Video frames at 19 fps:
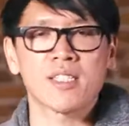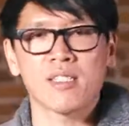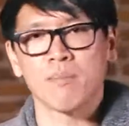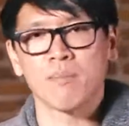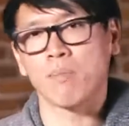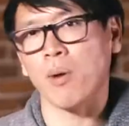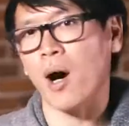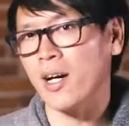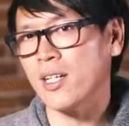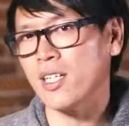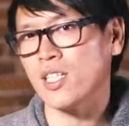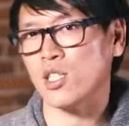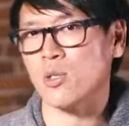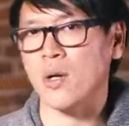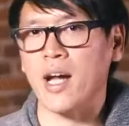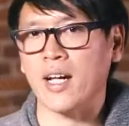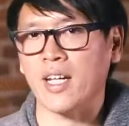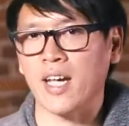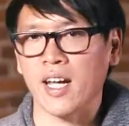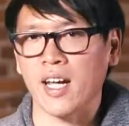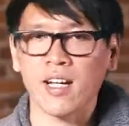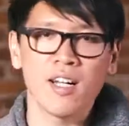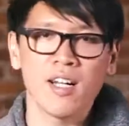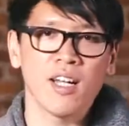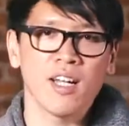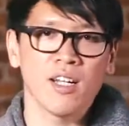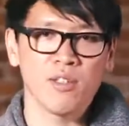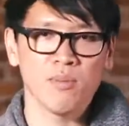The body tracking
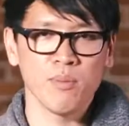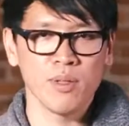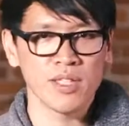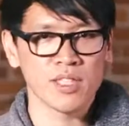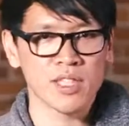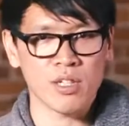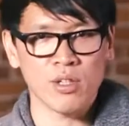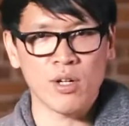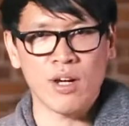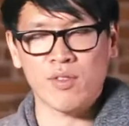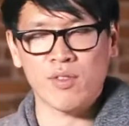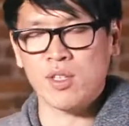means that you have